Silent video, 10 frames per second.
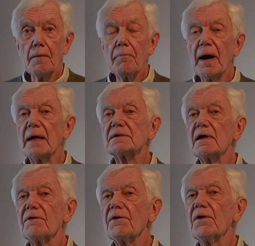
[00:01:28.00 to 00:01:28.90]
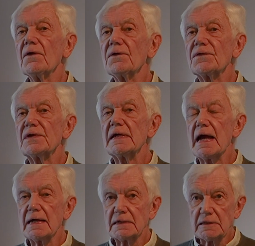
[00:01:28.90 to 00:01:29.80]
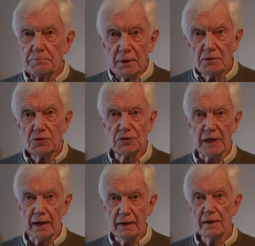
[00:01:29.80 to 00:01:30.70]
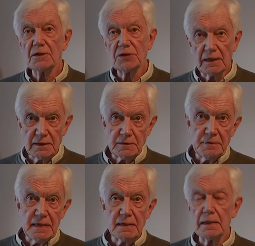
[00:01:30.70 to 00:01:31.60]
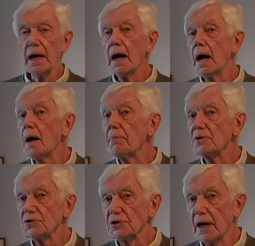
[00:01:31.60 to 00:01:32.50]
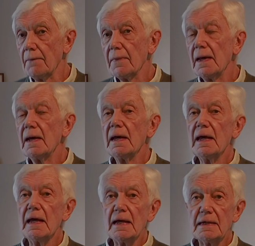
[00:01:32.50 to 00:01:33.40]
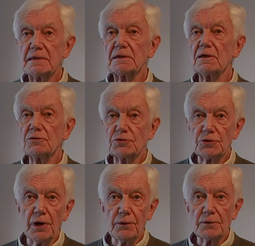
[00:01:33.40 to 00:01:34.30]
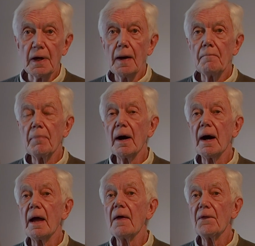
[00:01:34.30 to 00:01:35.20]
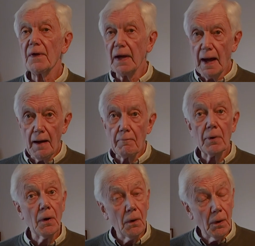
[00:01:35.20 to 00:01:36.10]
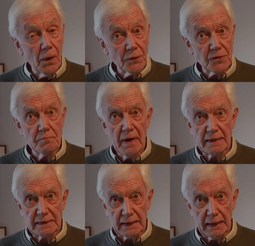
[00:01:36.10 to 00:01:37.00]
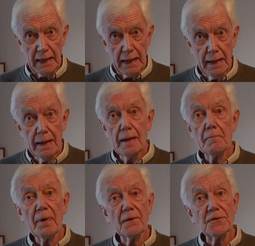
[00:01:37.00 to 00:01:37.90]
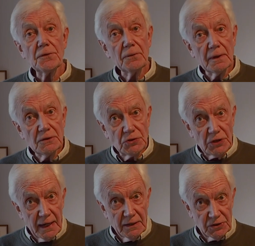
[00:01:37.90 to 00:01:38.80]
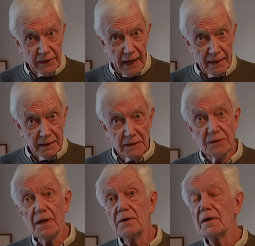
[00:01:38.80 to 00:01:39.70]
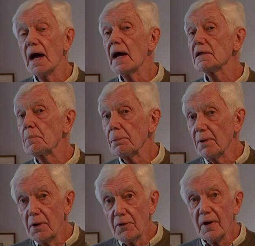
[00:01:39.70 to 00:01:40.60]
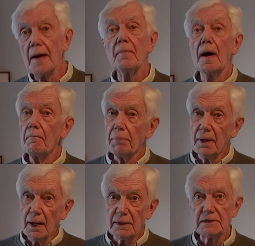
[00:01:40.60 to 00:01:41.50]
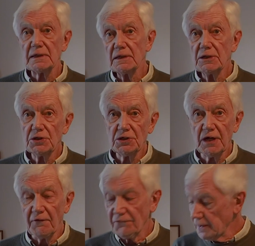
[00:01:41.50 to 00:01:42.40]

But of course the exposure, shutter speed and aperture is controlled by the camera automatically. But you can change that. It's known as program plus shift.